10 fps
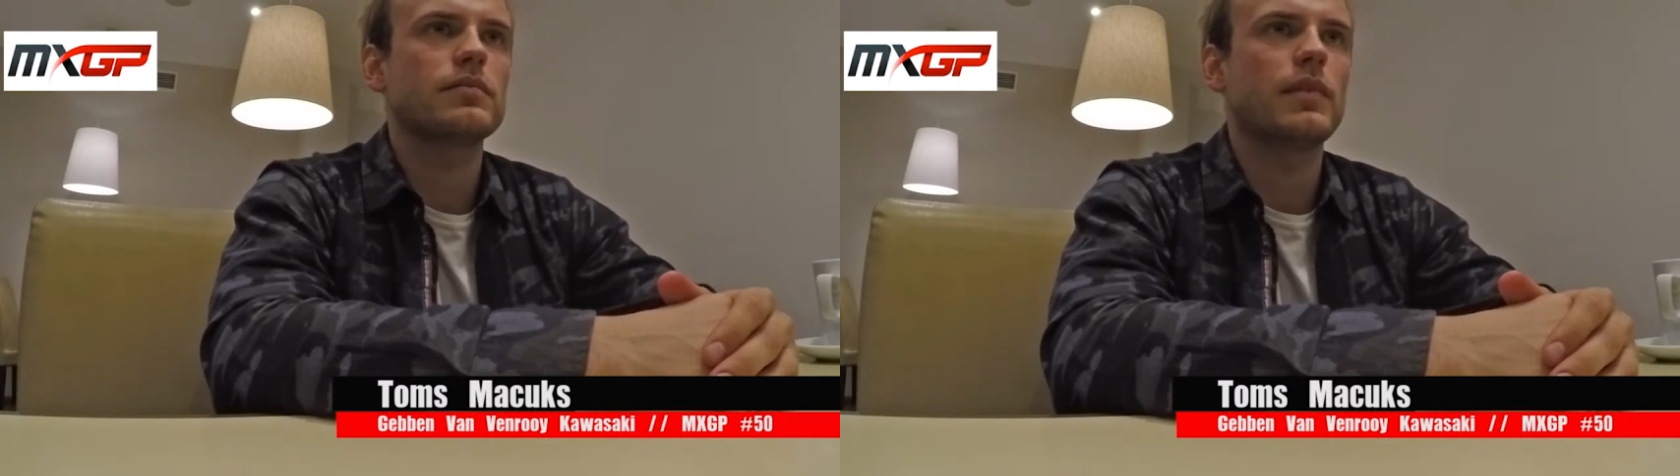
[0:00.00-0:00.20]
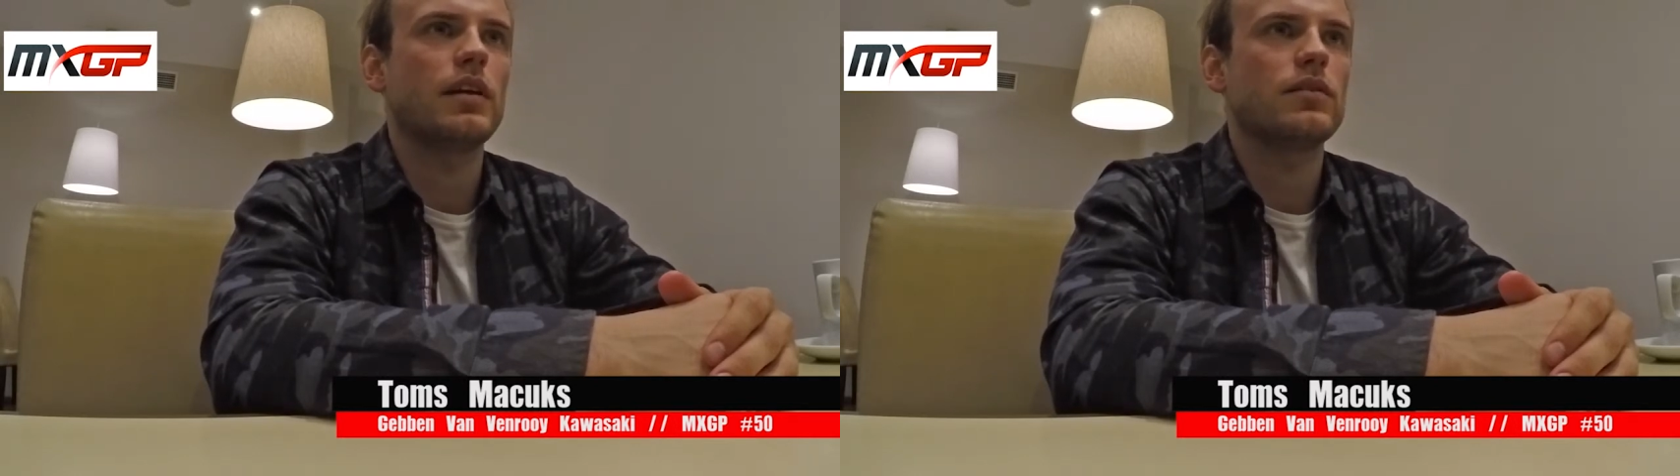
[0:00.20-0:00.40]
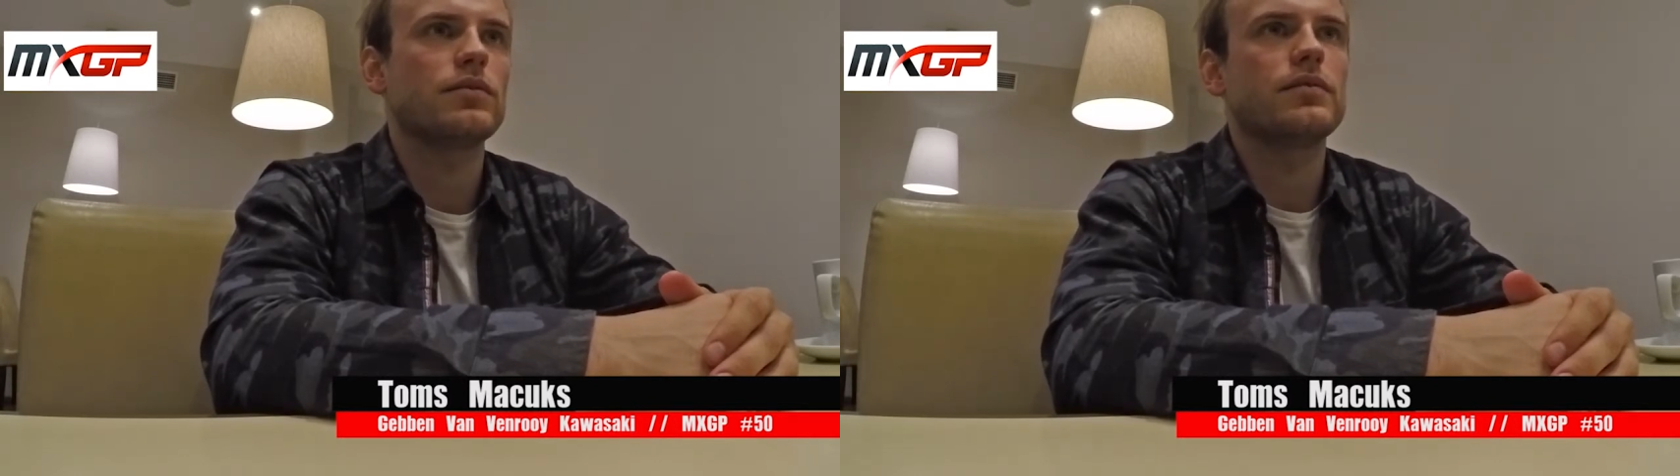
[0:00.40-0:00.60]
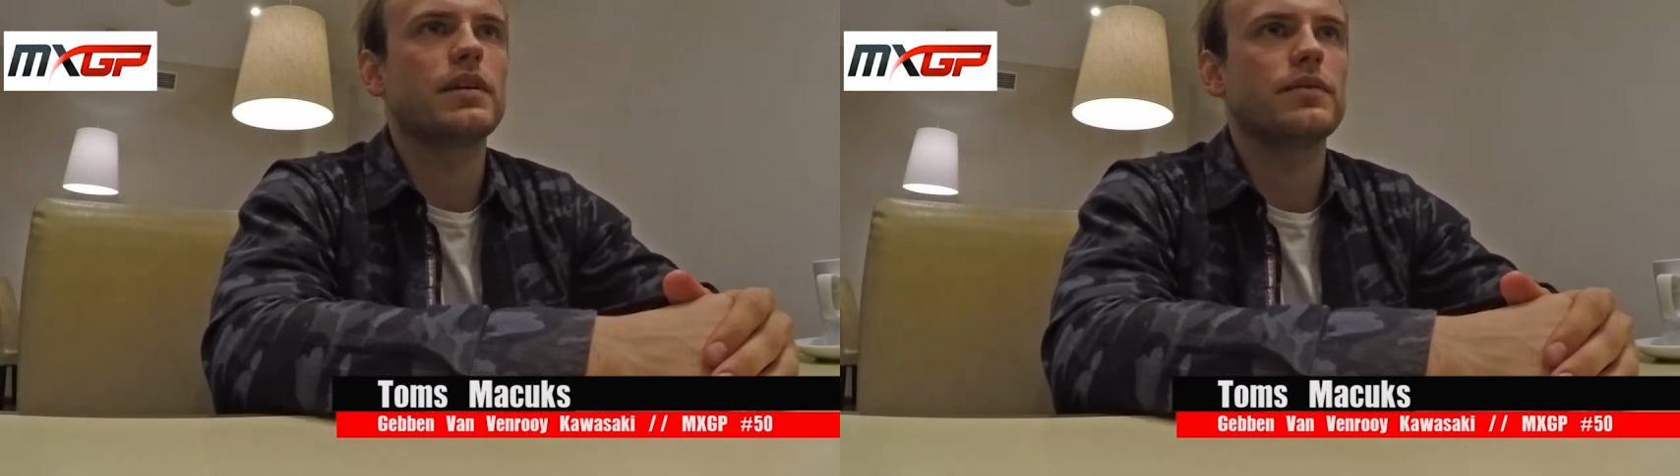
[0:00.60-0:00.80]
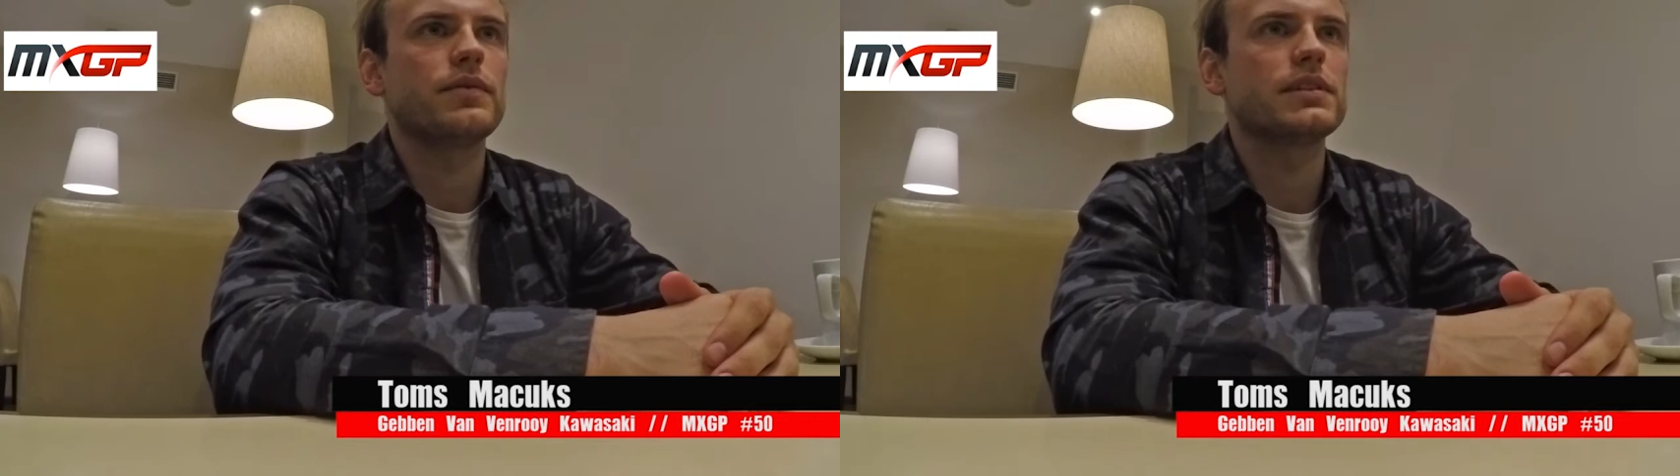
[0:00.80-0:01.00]
a lot of
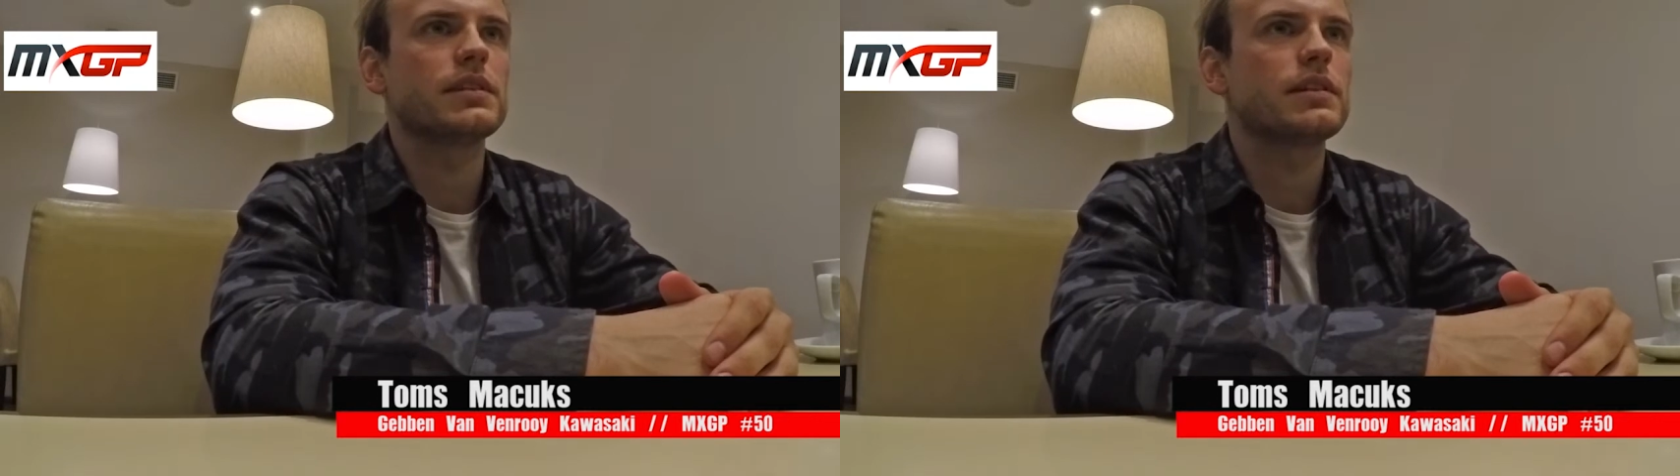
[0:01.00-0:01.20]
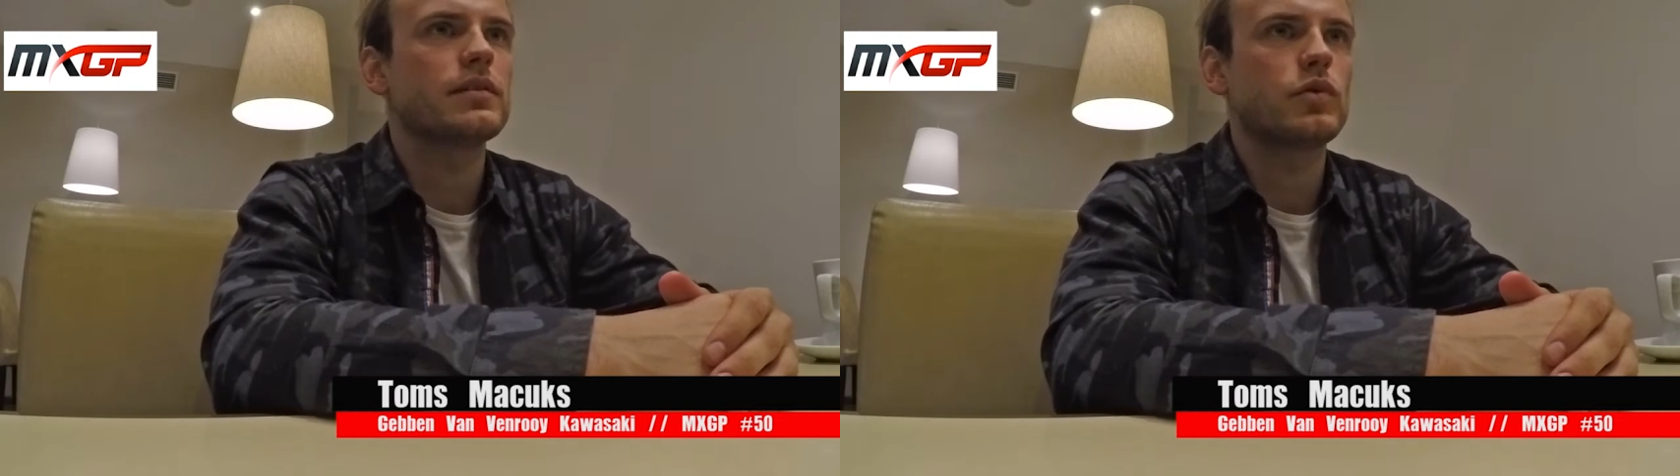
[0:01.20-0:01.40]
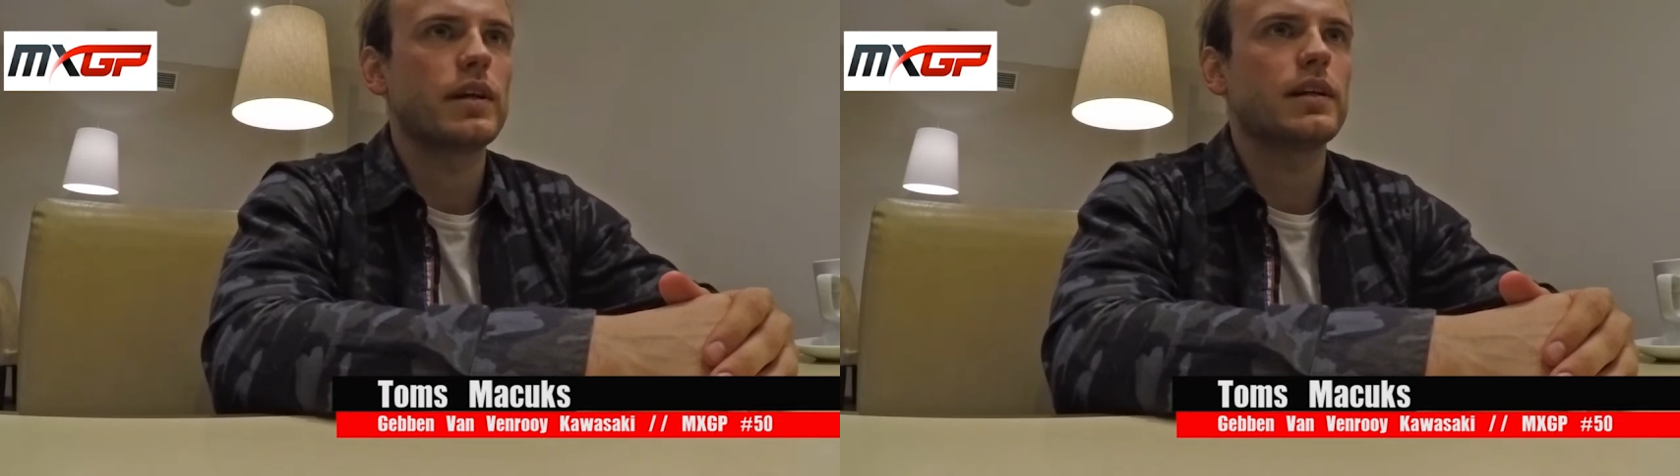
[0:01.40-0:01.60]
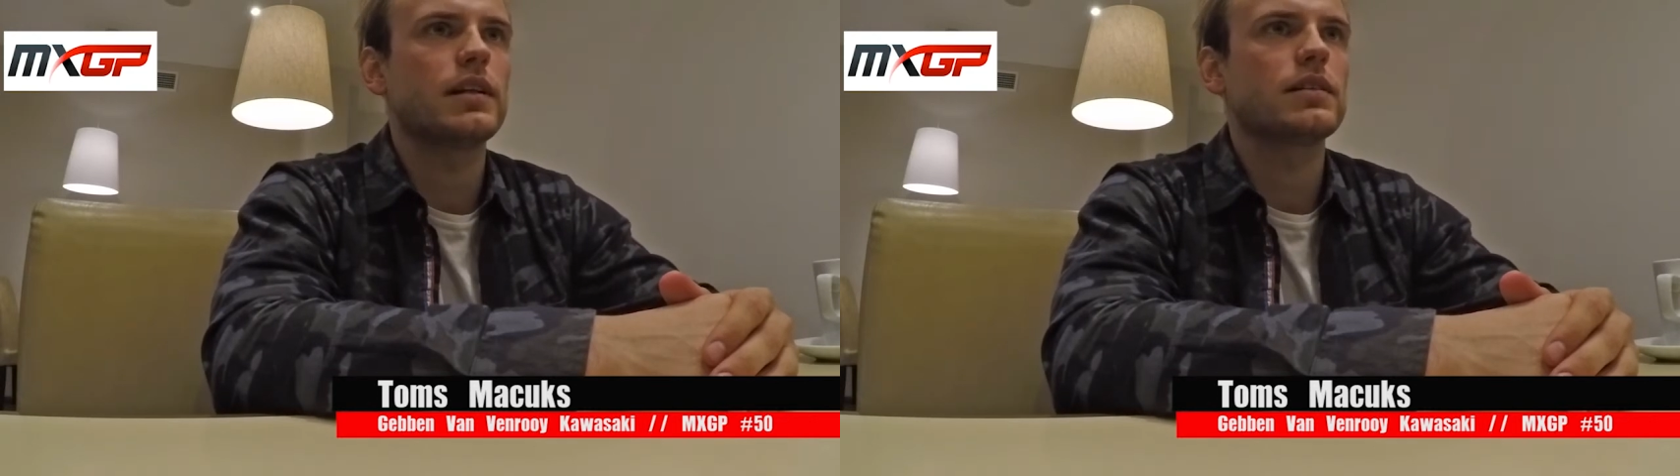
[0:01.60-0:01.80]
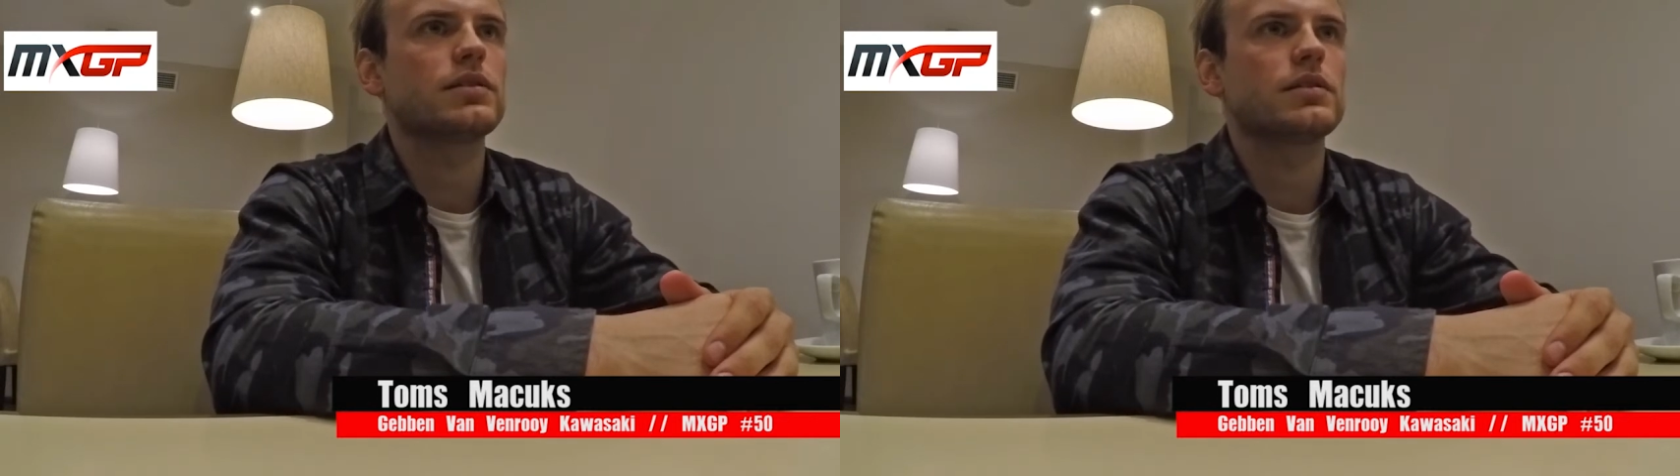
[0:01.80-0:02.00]
the physical
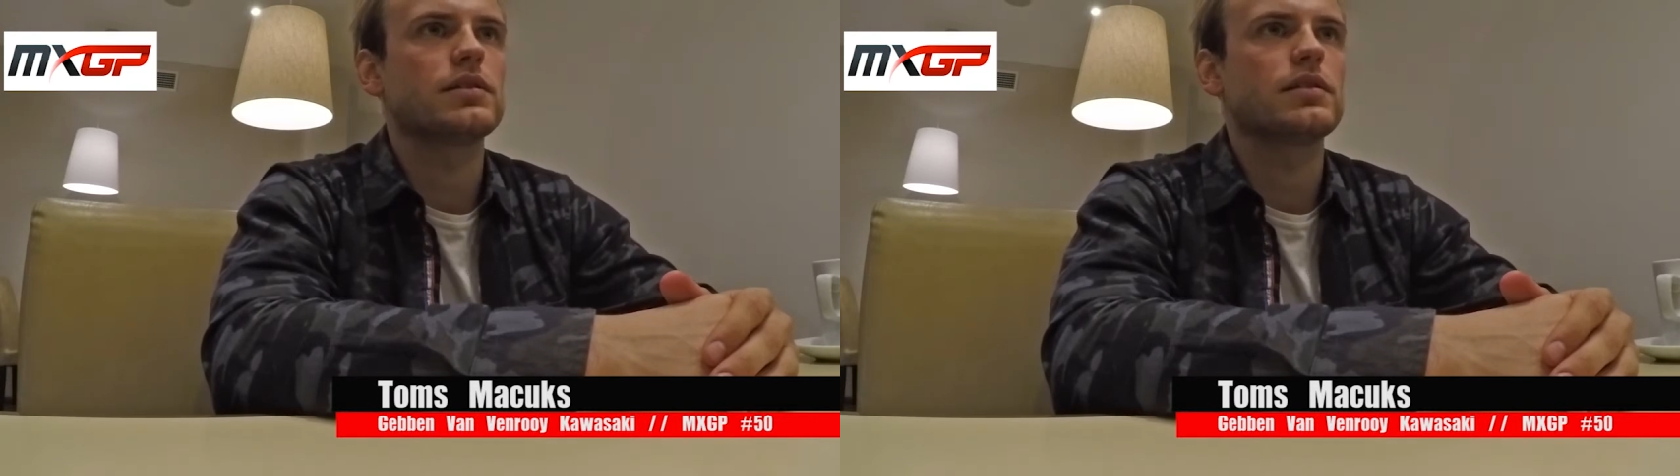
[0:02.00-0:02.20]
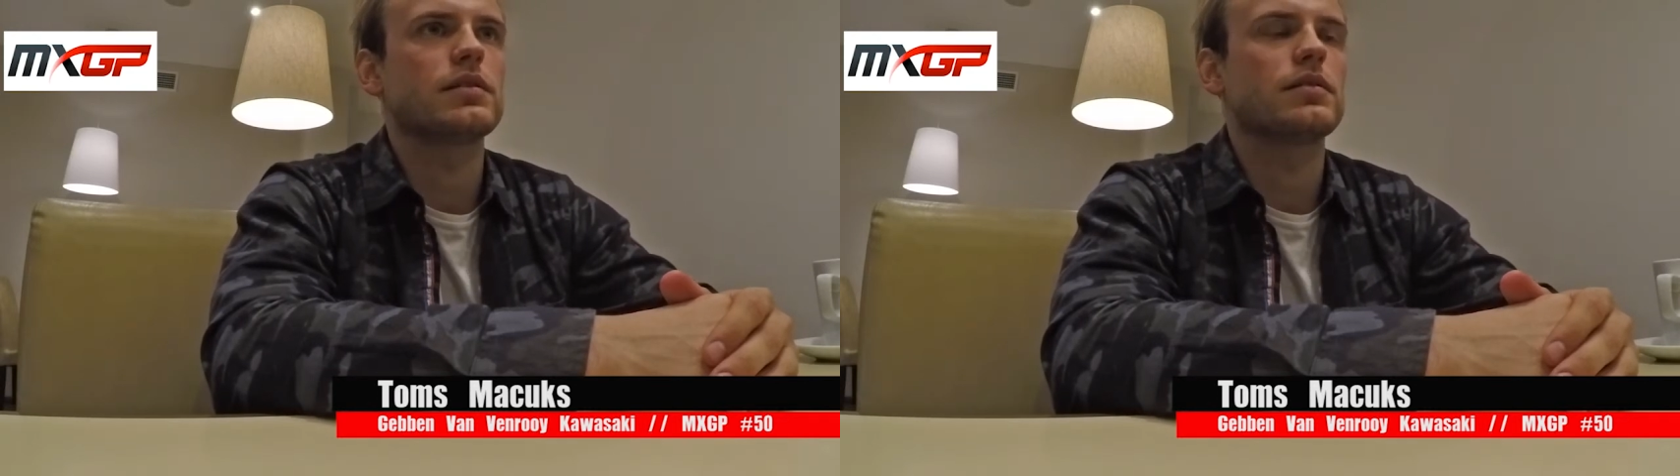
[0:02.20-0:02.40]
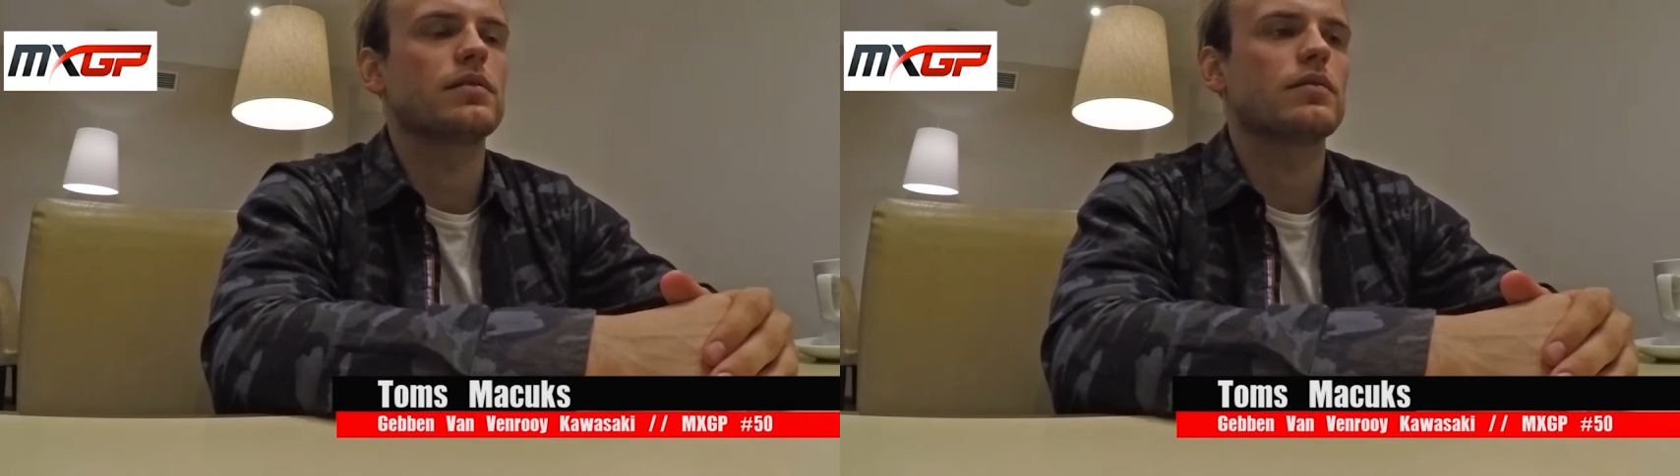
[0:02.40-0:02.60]
trainings,